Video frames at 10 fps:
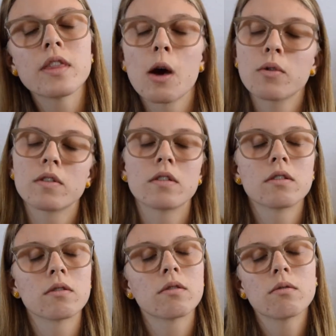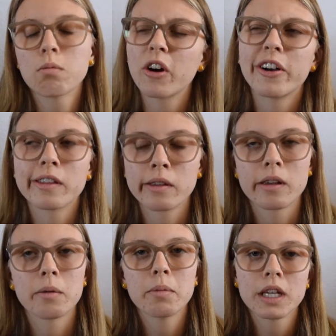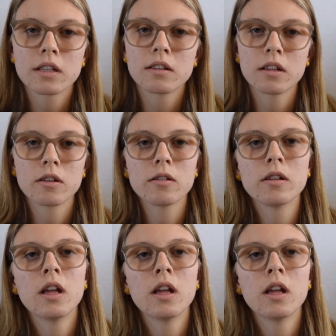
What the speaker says: That was probably the biggest deal.